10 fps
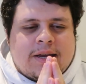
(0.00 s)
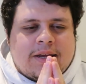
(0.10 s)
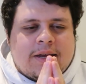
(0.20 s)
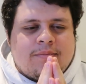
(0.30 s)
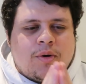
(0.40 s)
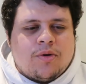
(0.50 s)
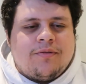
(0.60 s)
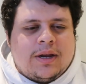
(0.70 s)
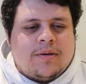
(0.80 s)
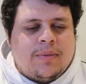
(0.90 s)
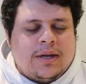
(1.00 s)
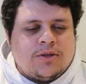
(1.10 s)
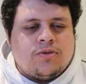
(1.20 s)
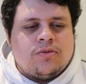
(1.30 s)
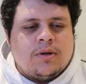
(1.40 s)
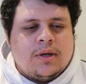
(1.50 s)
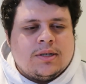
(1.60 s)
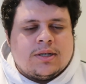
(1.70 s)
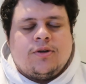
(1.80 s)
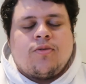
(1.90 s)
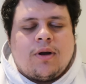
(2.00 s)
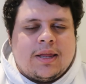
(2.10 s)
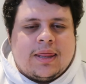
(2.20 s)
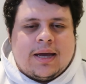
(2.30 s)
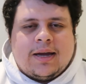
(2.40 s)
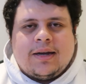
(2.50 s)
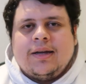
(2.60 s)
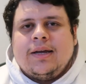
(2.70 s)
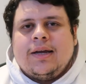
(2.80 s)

and motivated me to grind that.